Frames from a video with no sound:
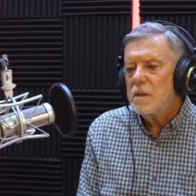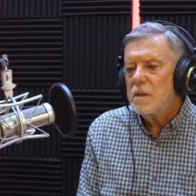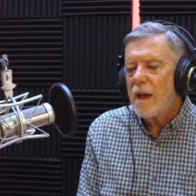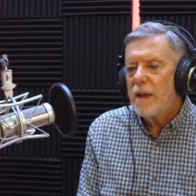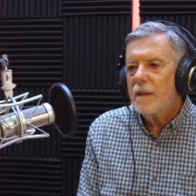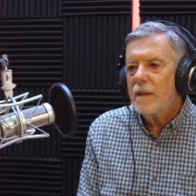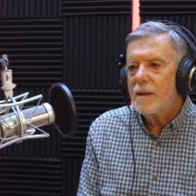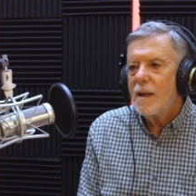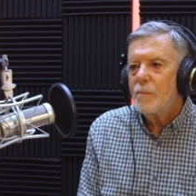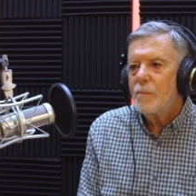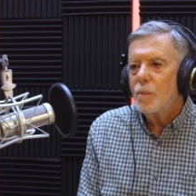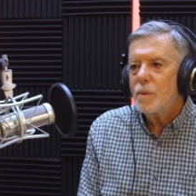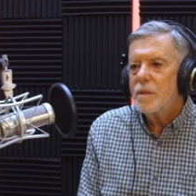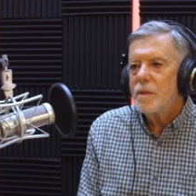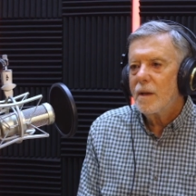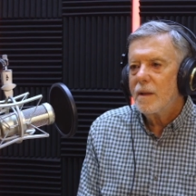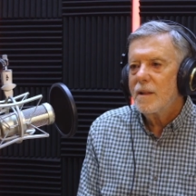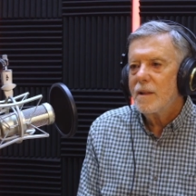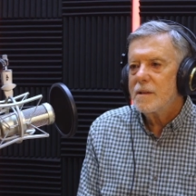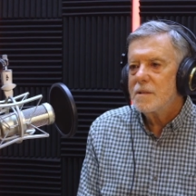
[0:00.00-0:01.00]
taken up with
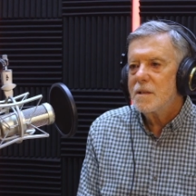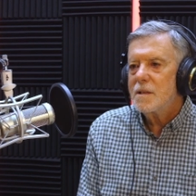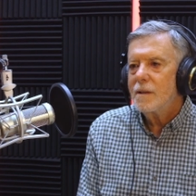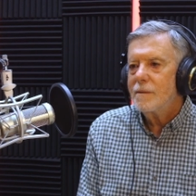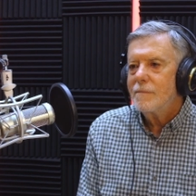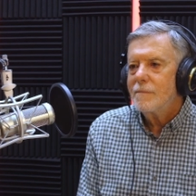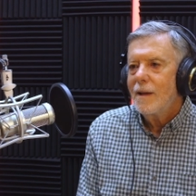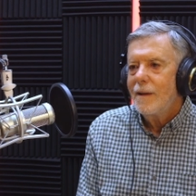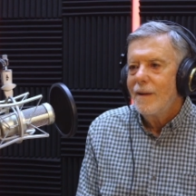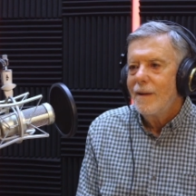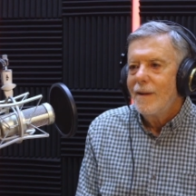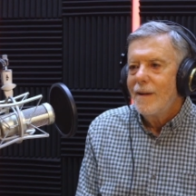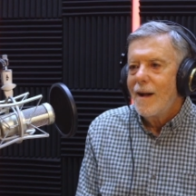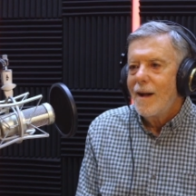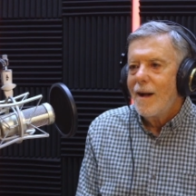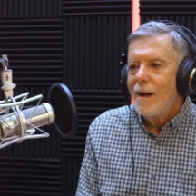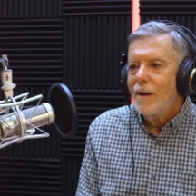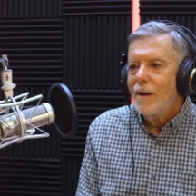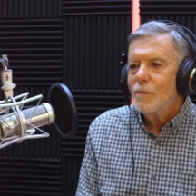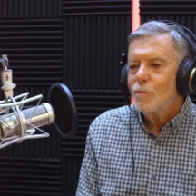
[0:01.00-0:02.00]
the classic
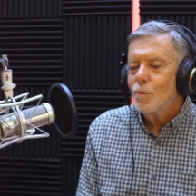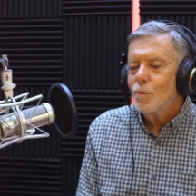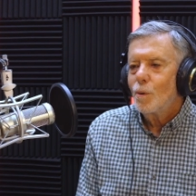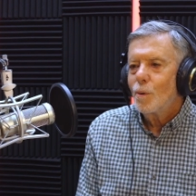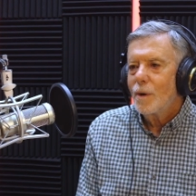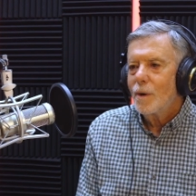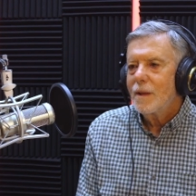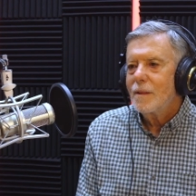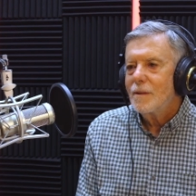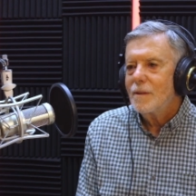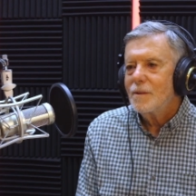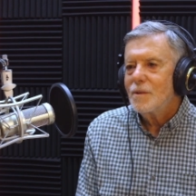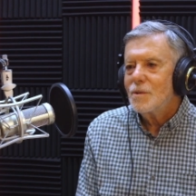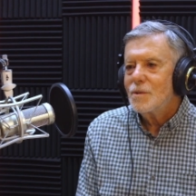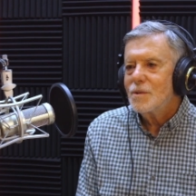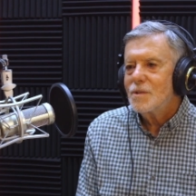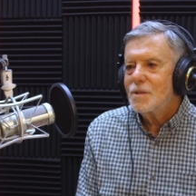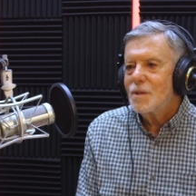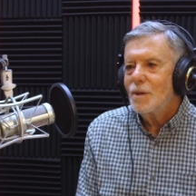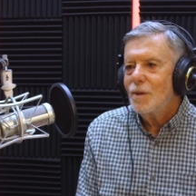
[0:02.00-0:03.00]
drawing that
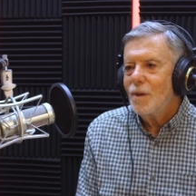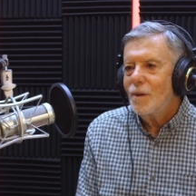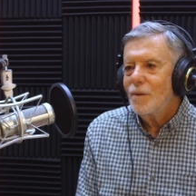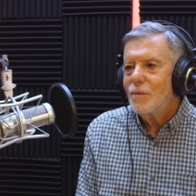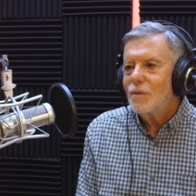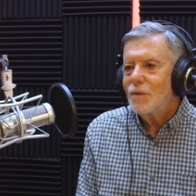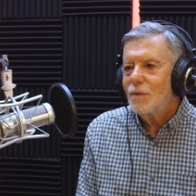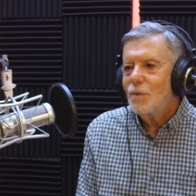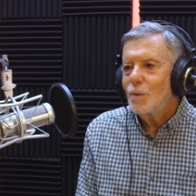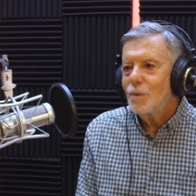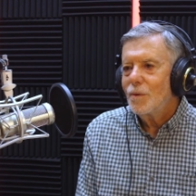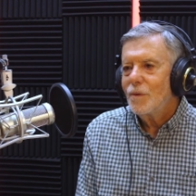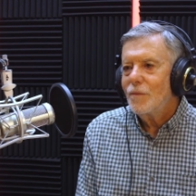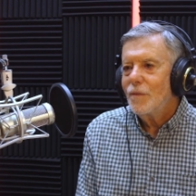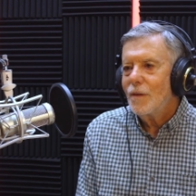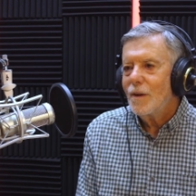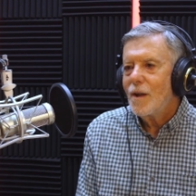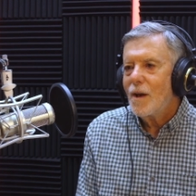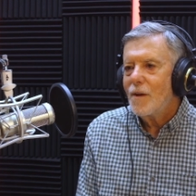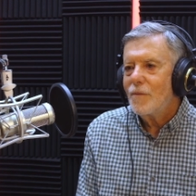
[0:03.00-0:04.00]
you see of sort
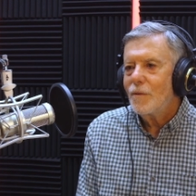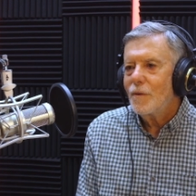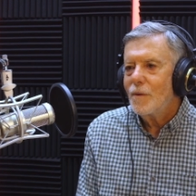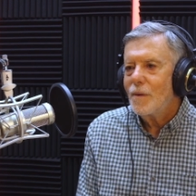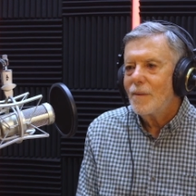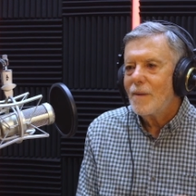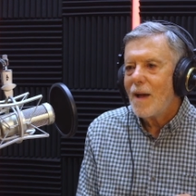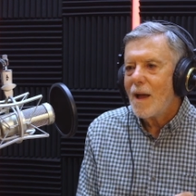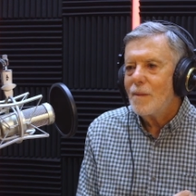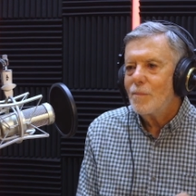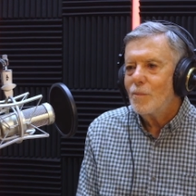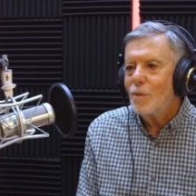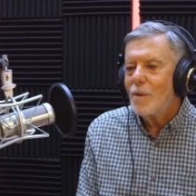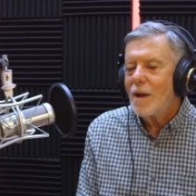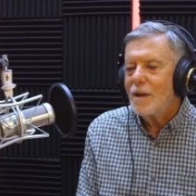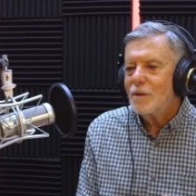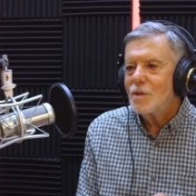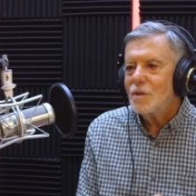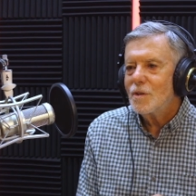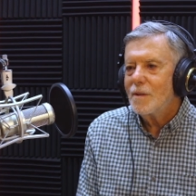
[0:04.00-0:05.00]
of, you know, for an ape
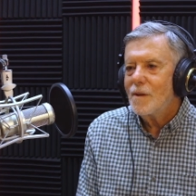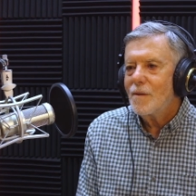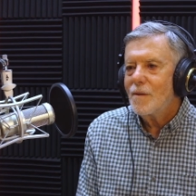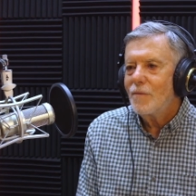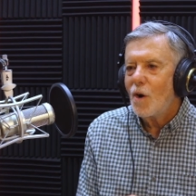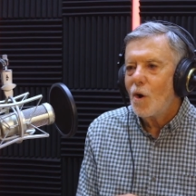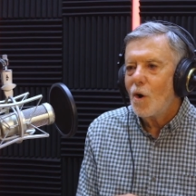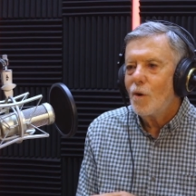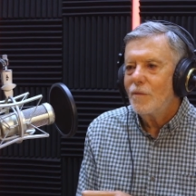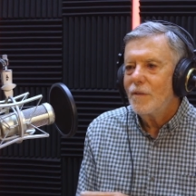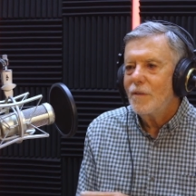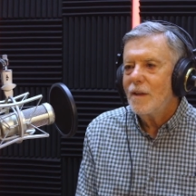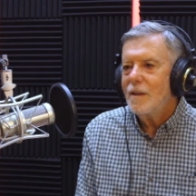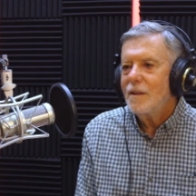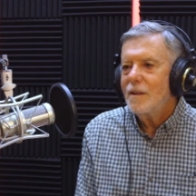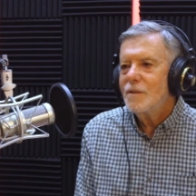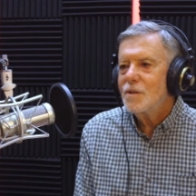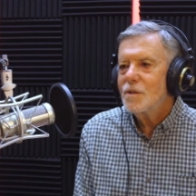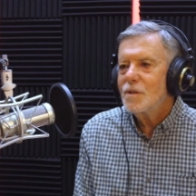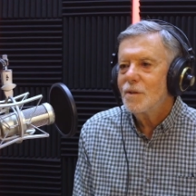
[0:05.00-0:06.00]
gradually evolving
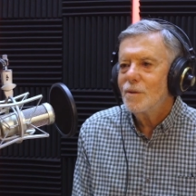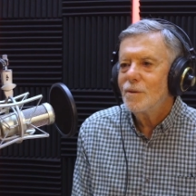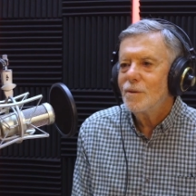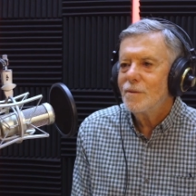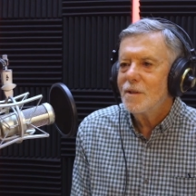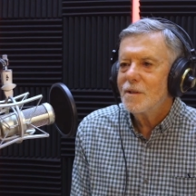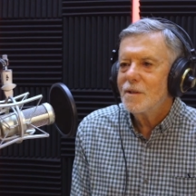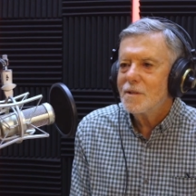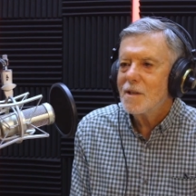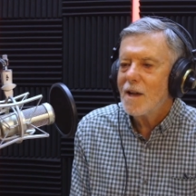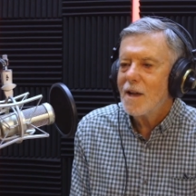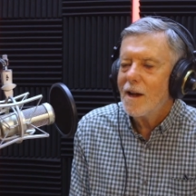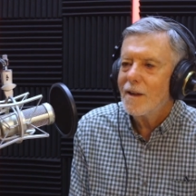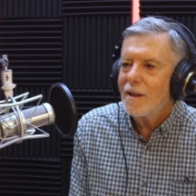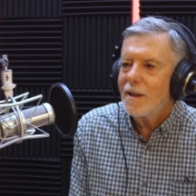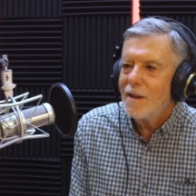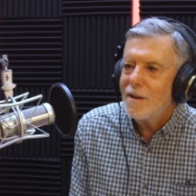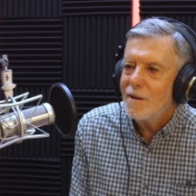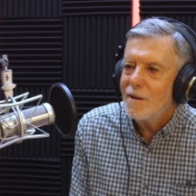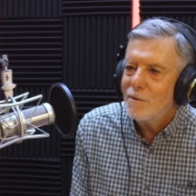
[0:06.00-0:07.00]
into this
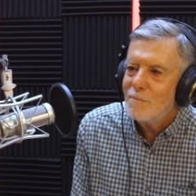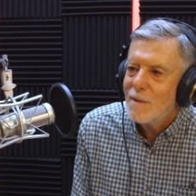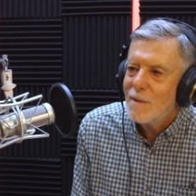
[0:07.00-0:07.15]
hunky